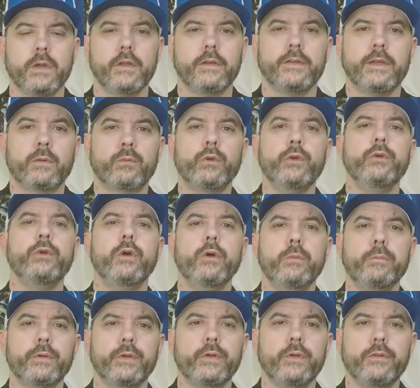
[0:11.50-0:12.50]
Now, Rujo
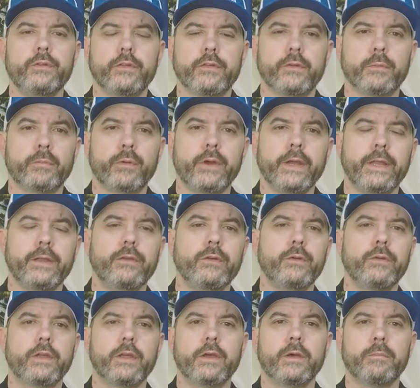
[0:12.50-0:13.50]
Boots is a brand new
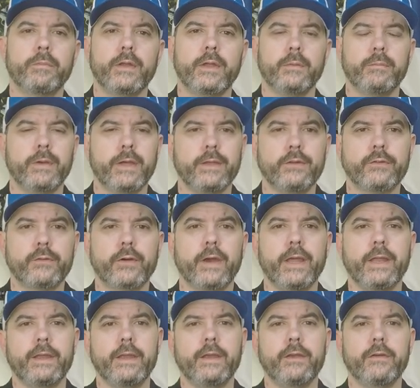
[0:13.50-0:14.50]
company based
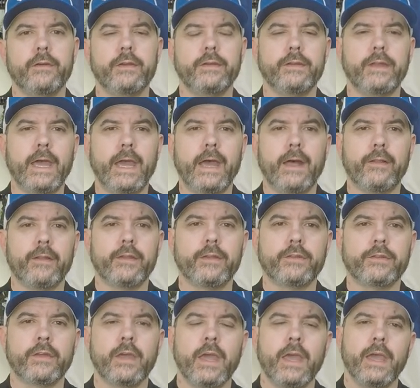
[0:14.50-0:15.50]
right here in
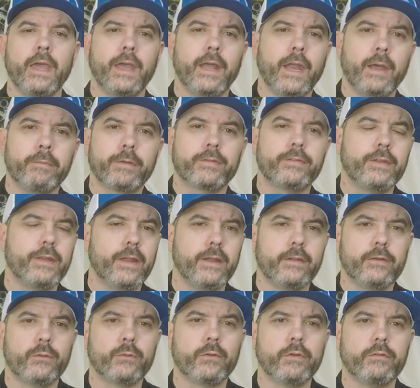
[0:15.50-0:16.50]
Dallas, and I'm excited
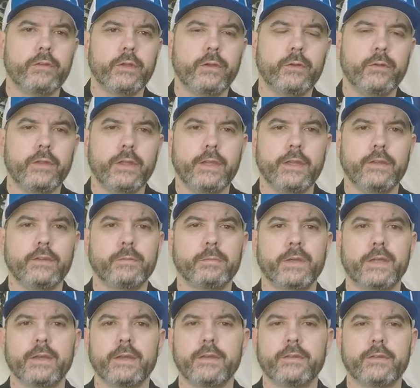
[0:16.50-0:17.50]
to review these
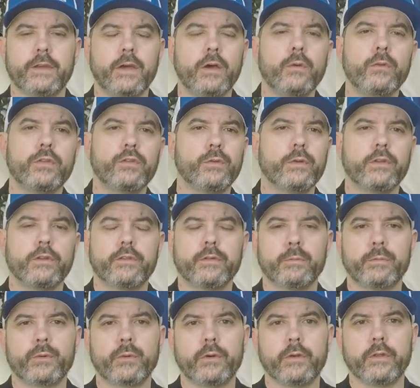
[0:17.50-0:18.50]
because I always want to
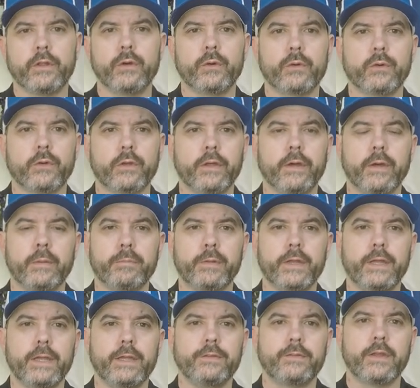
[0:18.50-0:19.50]
support local
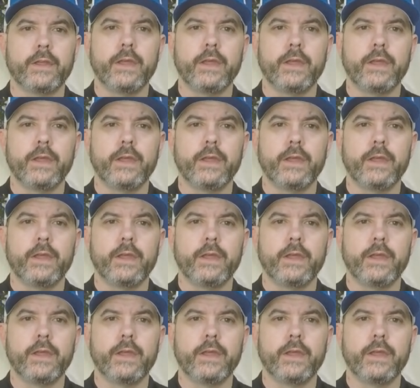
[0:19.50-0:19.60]
companies.